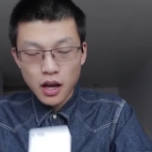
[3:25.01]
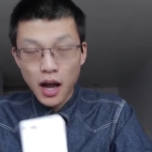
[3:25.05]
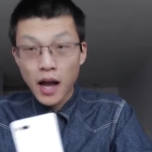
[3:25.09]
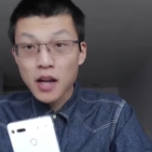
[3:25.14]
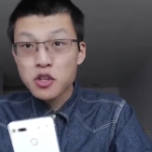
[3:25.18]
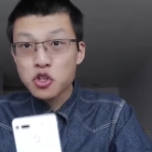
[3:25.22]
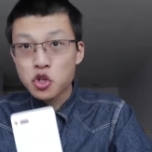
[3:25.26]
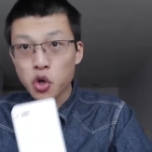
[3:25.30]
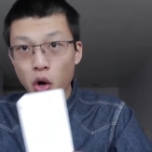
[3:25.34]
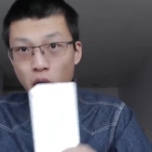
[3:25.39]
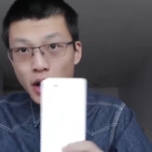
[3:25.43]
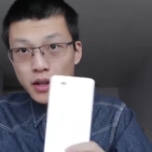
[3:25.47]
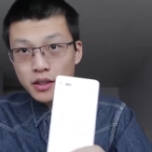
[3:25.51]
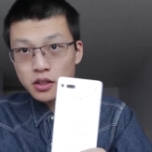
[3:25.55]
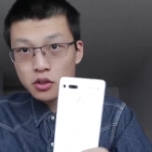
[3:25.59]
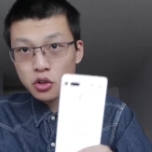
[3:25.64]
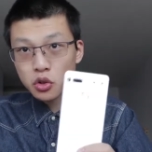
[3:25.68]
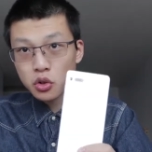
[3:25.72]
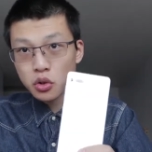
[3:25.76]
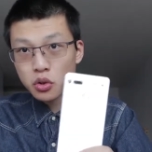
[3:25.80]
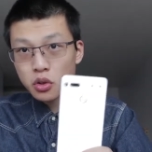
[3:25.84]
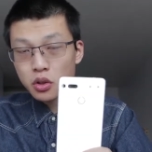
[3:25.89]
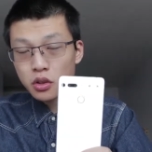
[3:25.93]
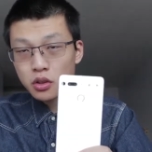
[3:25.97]
I tried
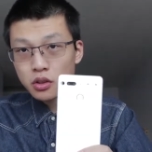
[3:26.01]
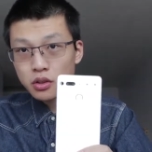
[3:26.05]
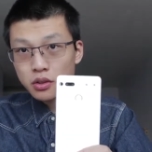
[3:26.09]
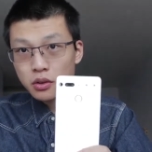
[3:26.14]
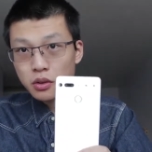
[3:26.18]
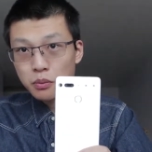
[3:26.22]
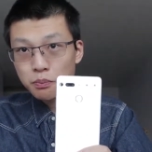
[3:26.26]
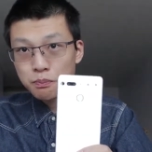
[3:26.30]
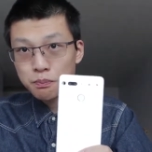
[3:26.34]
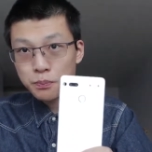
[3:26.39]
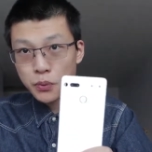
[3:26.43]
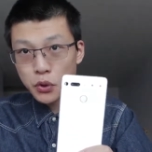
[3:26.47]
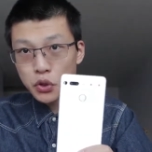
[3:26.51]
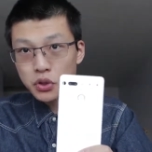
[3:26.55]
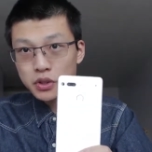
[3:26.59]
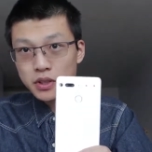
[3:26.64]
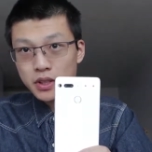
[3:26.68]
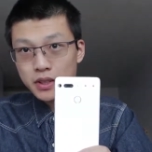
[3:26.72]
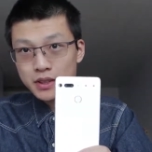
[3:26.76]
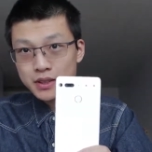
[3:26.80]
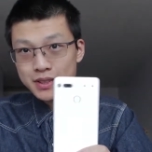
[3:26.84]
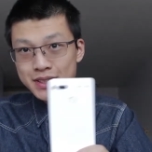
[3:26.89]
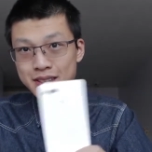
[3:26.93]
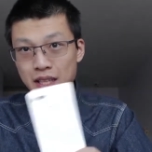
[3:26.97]
to
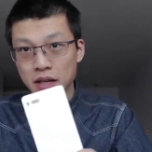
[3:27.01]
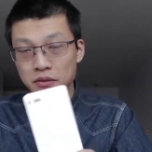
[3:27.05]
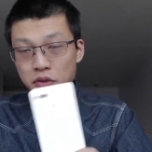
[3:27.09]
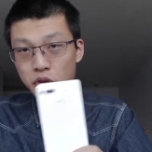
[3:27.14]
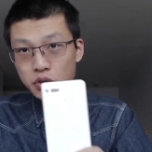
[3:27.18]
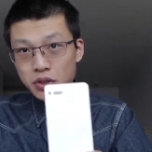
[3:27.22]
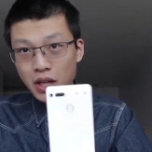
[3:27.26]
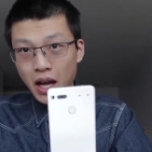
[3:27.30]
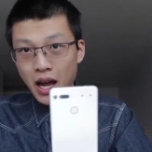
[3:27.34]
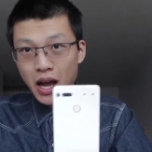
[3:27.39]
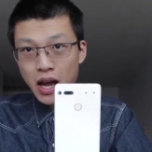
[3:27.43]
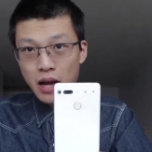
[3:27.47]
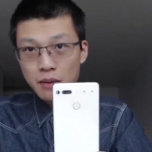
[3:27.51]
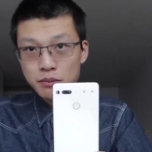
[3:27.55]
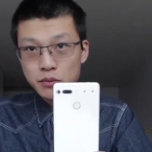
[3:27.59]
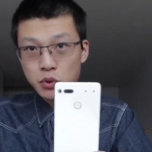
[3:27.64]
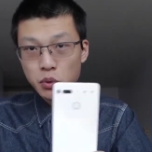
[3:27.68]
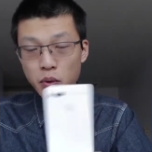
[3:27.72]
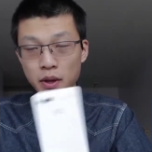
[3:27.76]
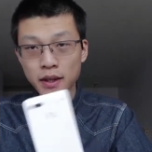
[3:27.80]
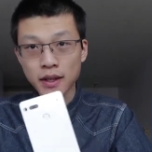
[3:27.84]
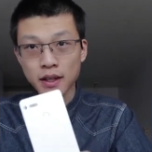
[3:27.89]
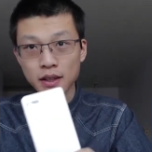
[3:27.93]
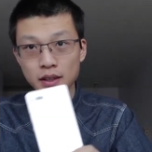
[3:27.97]
boot it several
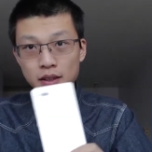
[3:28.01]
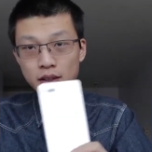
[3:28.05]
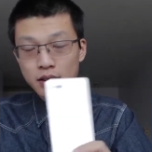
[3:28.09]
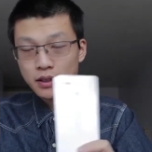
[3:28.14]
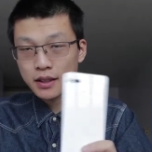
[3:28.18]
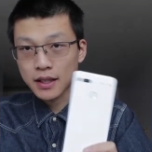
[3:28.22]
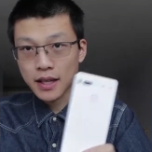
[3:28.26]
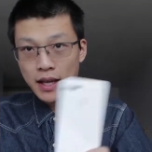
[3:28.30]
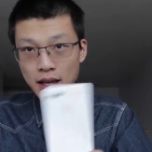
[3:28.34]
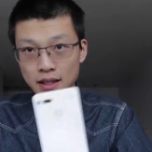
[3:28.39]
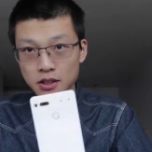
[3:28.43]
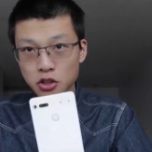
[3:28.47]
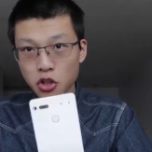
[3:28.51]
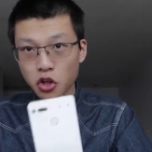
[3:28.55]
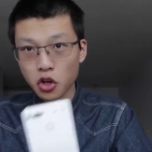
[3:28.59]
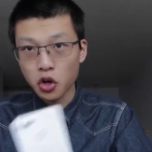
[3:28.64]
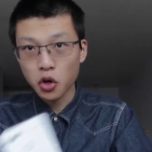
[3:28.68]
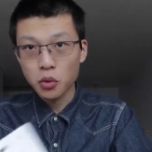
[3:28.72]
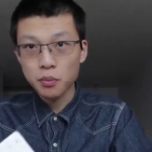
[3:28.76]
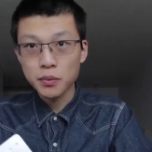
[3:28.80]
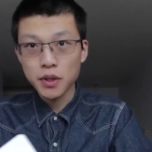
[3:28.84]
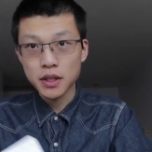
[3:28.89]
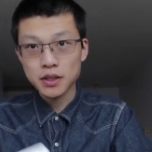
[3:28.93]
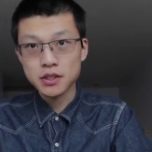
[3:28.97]
times. When I get
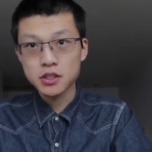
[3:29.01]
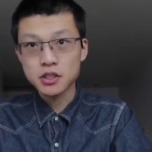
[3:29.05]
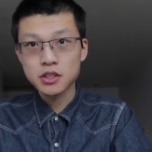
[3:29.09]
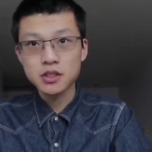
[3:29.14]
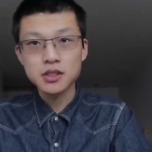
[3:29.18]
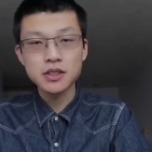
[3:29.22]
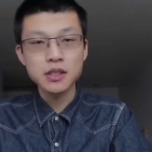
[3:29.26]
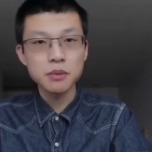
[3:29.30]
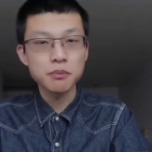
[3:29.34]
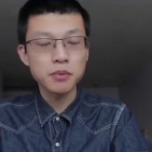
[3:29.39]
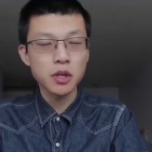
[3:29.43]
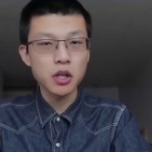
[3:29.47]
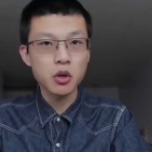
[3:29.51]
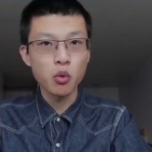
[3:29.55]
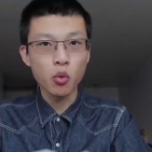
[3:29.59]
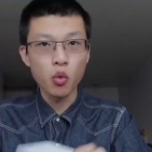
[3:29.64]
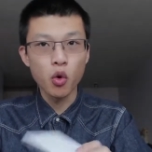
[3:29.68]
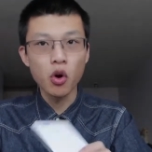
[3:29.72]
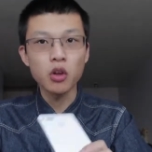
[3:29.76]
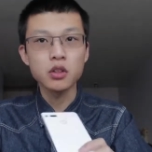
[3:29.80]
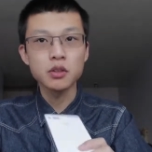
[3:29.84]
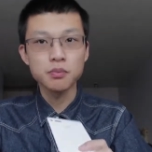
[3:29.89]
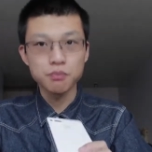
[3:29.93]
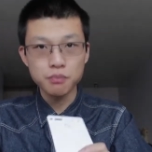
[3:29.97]
home, it simply
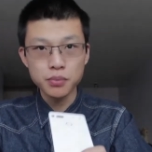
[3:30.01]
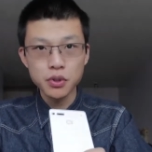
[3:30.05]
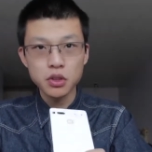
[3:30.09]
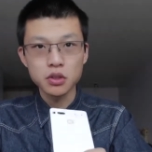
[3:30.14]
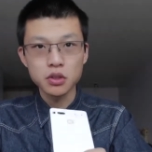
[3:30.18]
won't